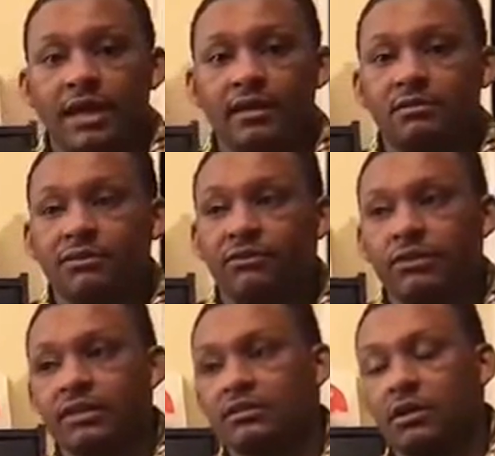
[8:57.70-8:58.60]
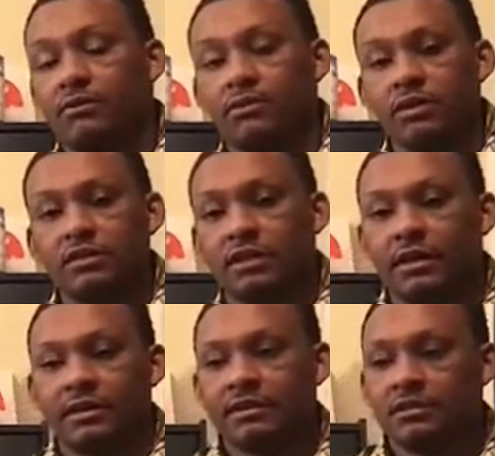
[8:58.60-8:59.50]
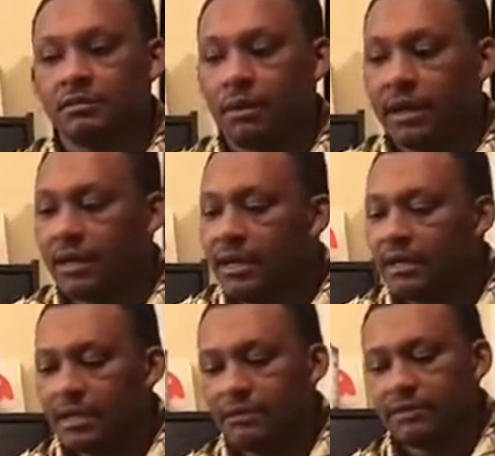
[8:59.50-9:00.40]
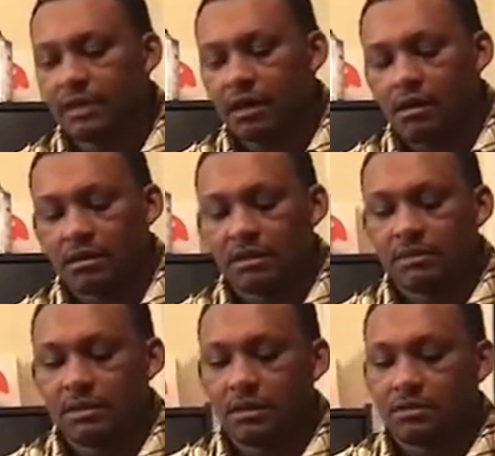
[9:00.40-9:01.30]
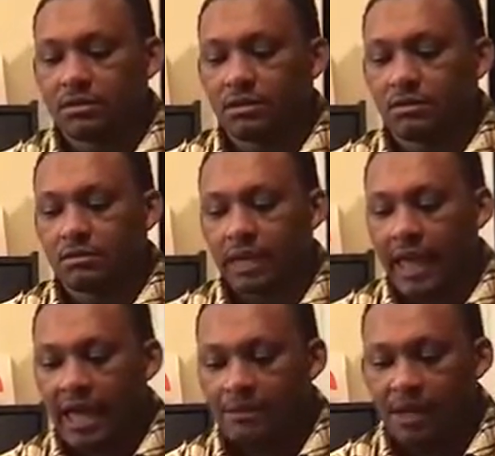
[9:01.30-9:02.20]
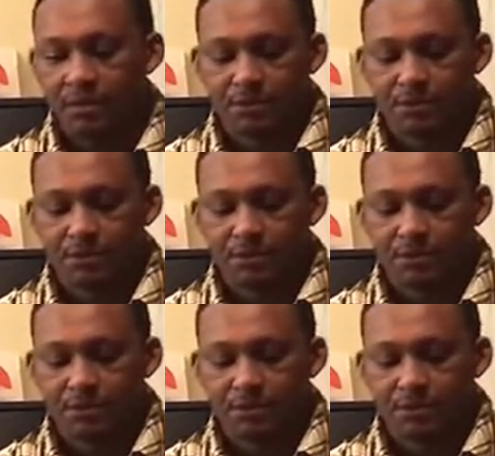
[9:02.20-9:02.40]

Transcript: handle before they start really turning into the bike, they never did call and let me know. So they had me under